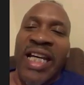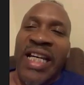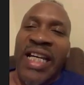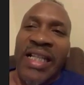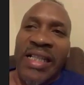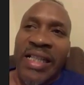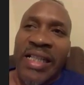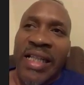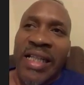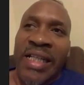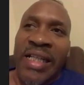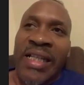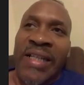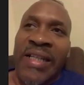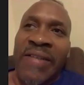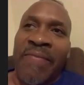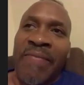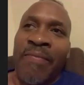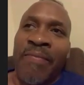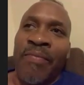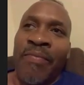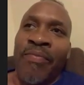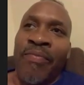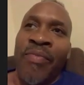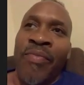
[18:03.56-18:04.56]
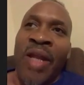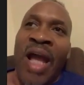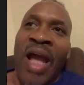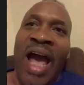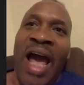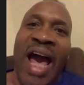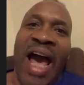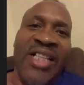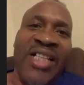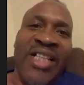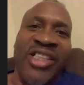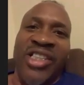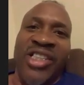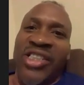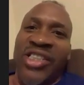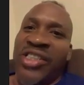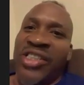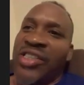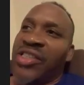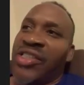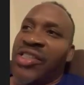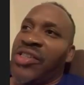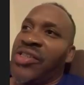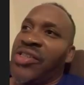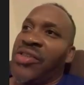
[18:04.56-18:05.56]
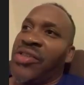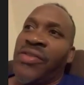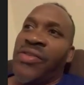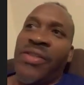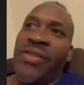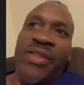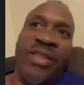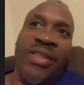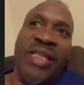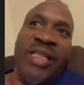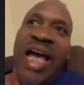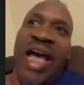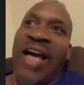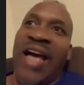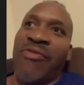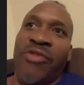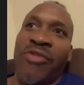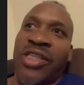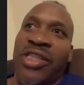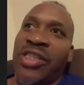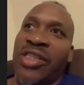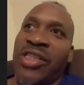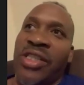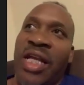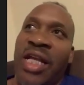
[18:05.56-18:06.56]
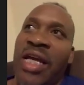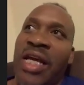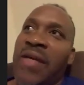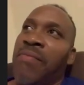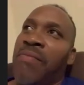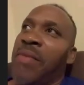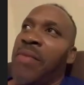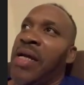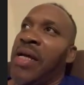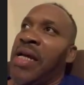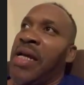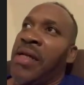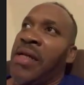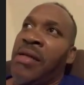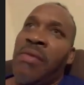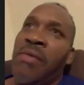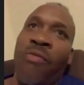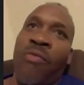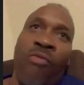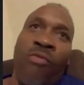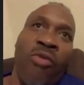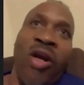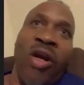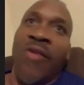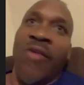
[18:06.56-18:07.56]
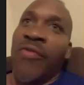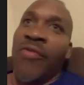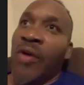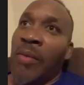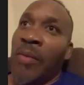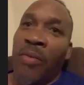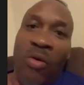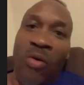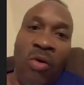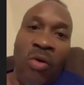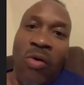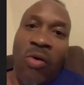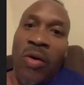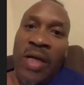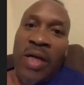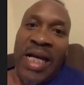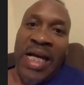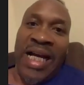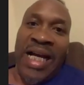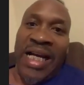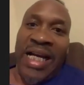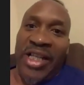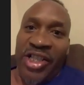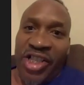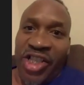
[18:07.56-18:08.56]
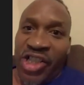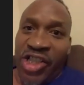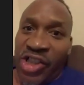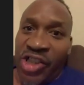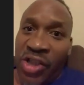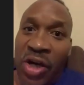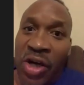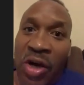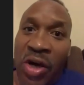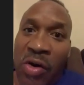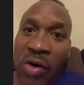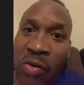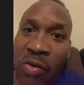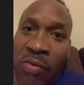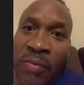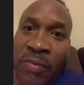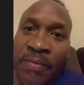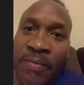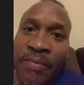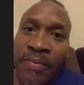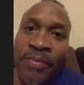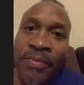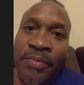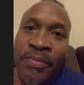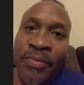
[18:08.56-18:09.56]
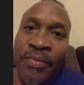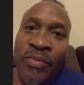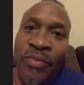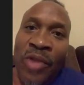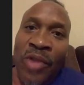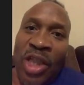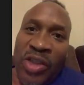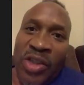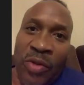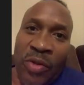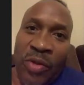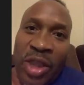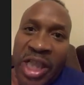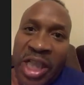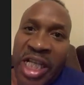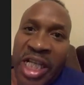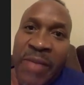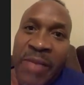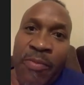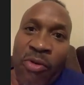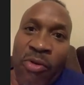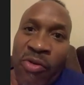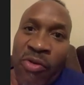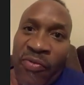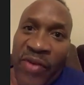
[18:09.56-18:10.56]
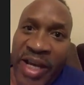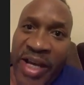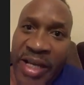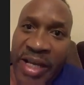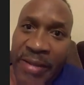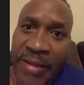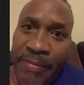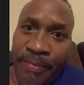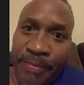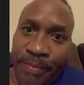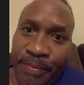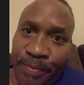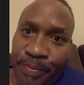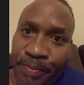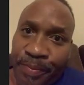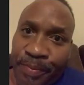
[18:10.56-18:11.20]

Don King. I was just like, man, wherever I'm going, I gotta just go. Because I want to keep on fighting.